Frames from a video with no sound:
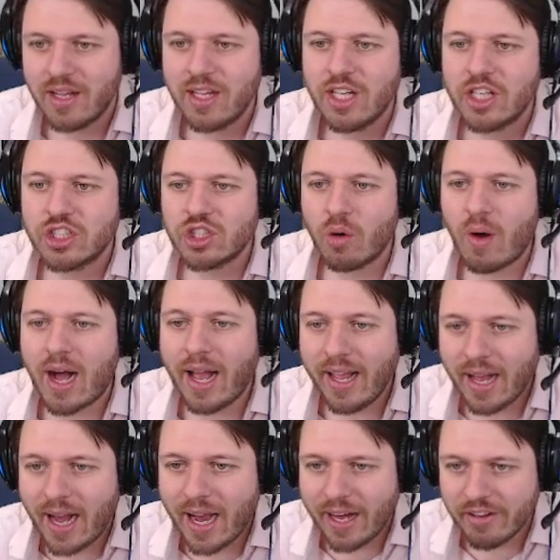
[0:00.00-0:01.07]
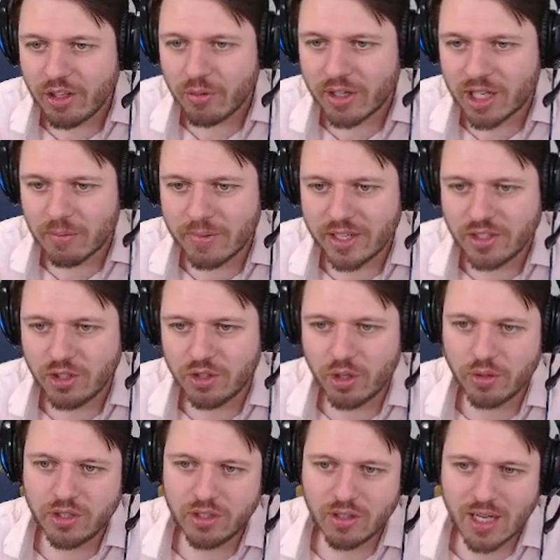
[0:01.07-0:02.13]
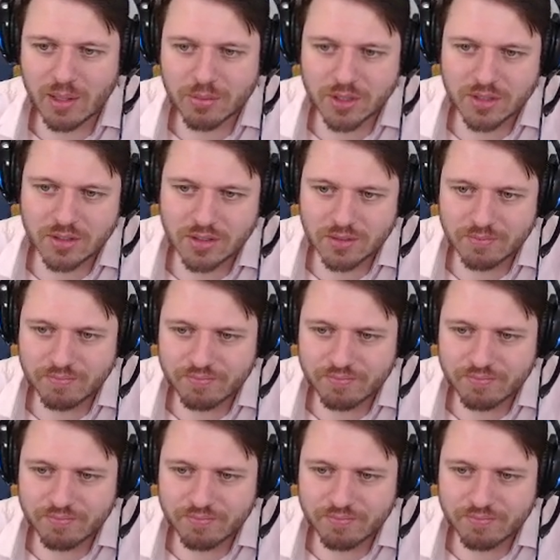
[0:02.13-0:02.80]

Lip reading: So I highly recommend you go into your options.